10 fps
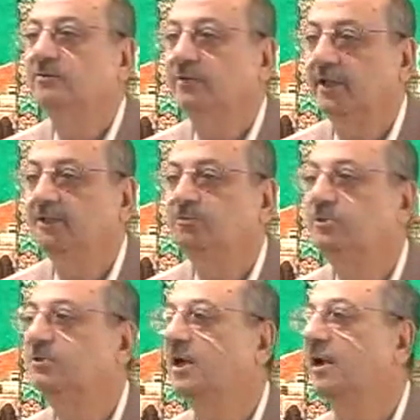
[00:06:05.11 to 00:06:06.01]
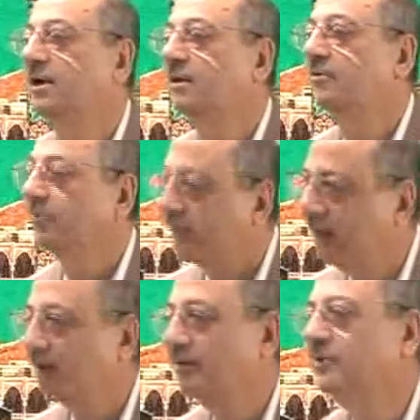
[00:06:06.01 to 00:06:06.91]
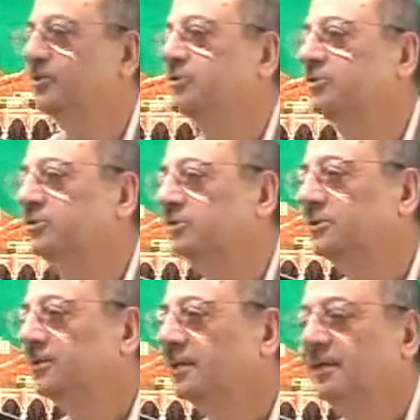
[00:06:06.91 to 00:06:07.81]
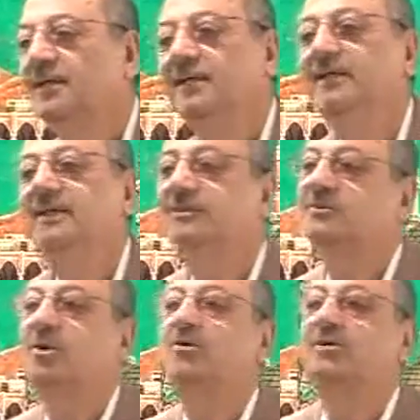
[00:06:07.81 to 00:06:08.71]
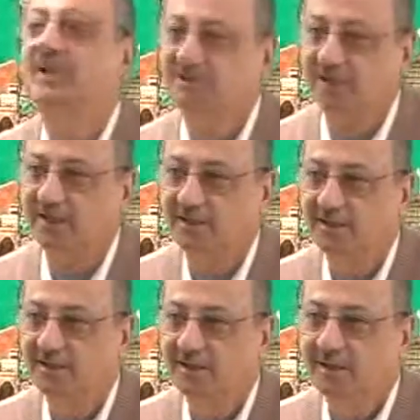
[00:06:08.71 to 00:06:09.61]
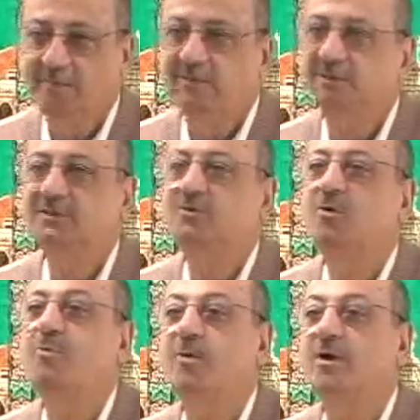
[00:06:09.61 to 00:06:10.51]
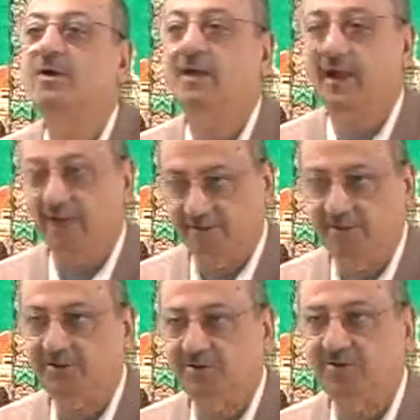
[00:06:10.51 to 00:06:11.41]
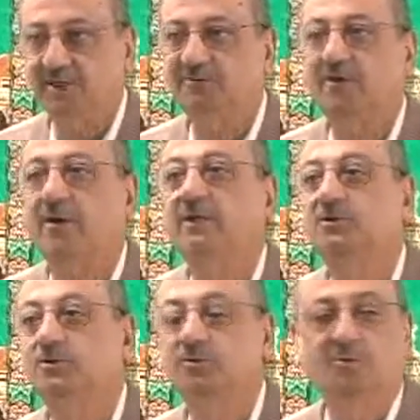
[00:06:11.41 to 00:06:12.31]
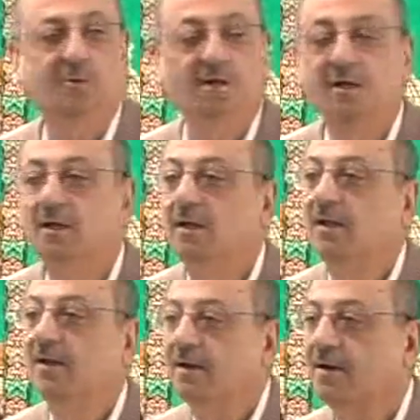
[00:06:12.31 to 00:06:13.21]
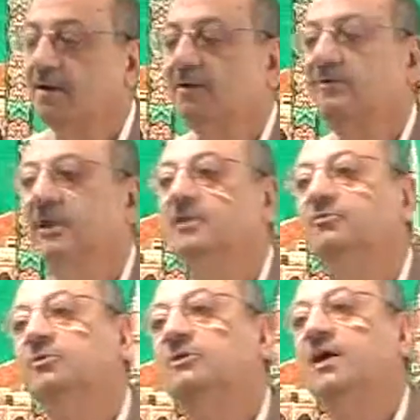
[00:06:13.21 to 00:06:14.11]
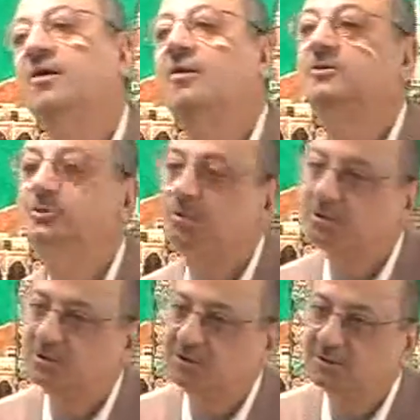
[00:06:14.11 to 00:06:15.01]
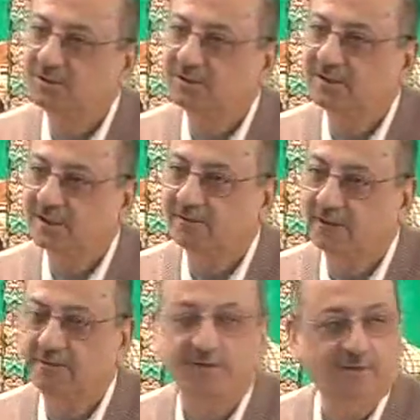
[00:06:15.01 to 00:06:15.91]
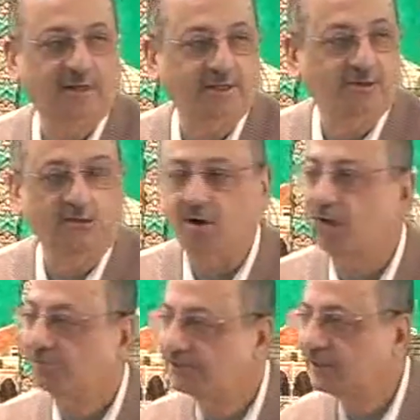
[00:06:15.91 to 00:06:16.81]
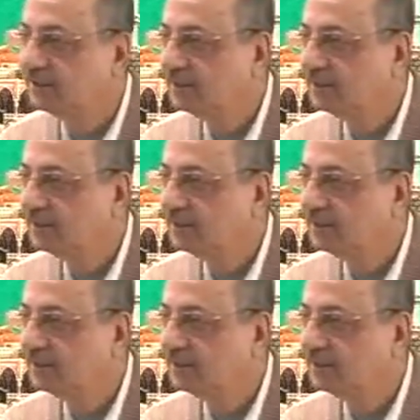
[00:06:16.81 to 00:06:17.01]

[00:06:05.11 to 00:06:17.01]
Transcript: Things which are rarely used, he is not touching. Because there is no point at this stage for us to learn things which are not used, often.